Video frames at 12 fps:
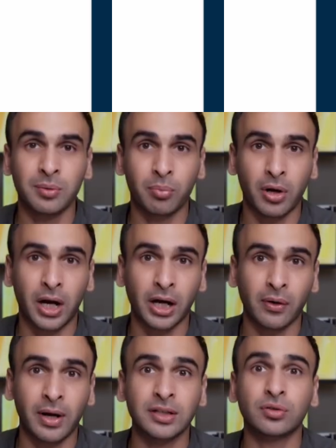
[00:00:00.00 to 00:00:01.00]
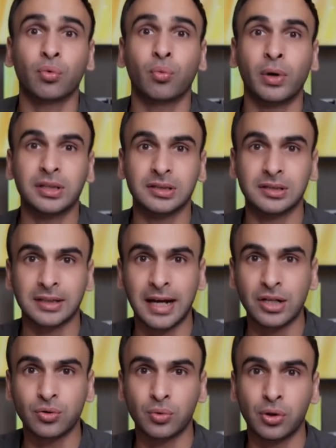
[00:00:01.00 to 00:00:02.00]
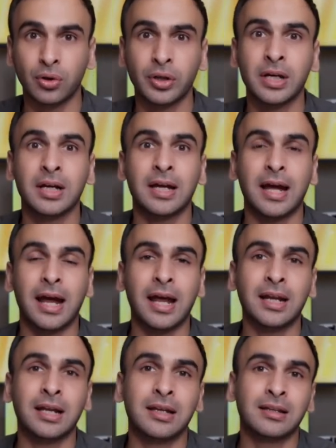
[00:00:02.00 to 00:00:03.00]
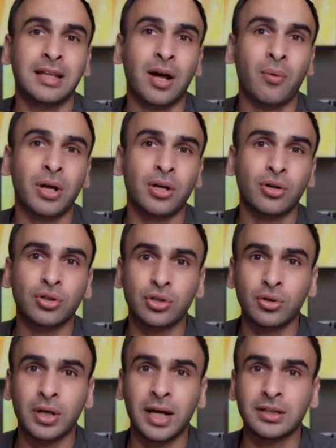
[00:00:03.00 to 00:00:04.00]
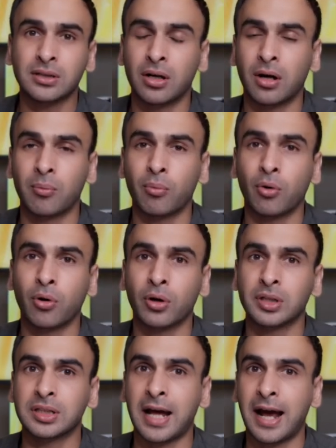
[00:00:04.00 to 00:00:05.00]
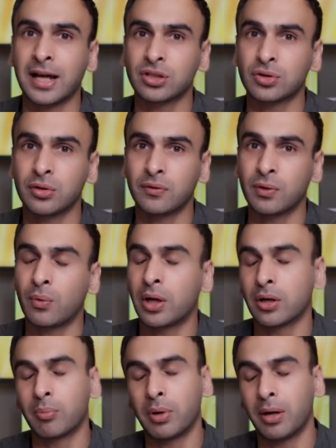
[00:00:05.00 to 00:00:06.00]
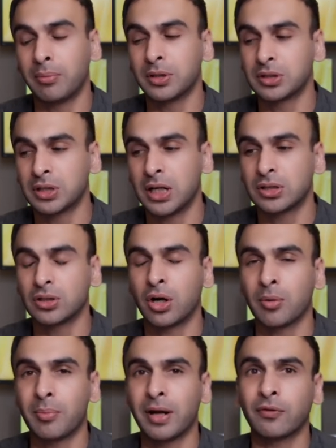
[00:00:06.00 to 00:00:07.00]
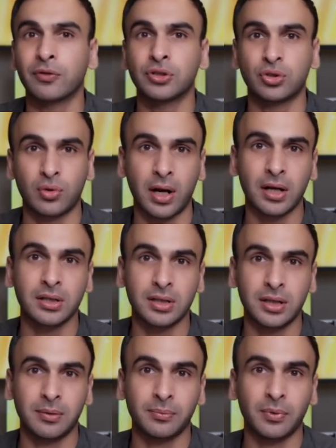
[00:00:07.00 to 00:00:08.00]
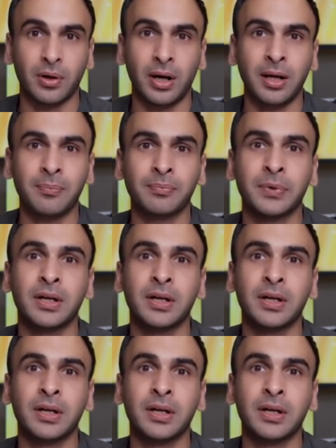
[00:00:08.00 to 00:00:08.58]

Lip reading: what's in progress, what's scheduled, and that way your due dates are more task driven while your publish dates are meant for strategy. All right.